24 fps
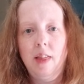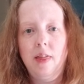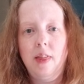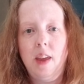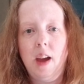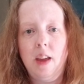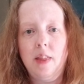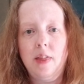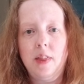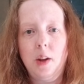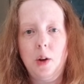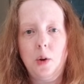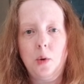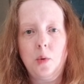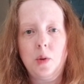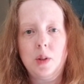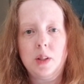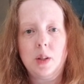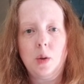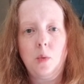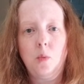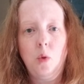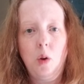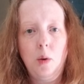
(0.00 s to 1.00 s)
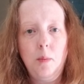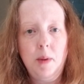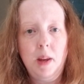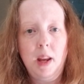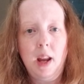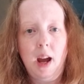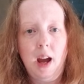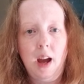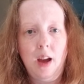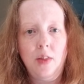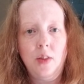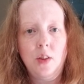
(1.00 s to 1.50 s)
that there was a woman
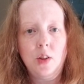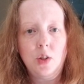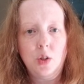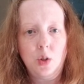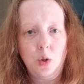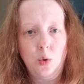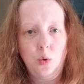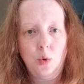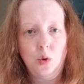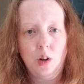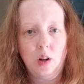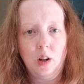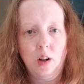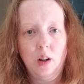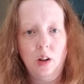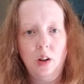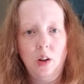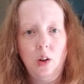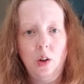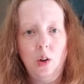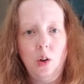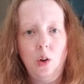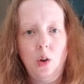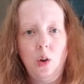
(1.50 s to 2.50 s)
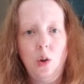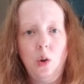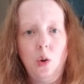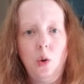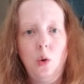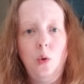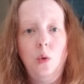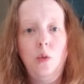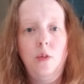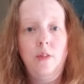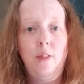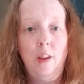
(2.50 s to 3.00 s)
on the tour
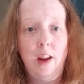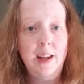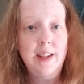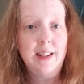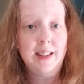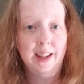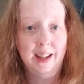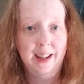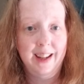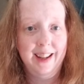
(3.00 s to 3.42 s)
who fainted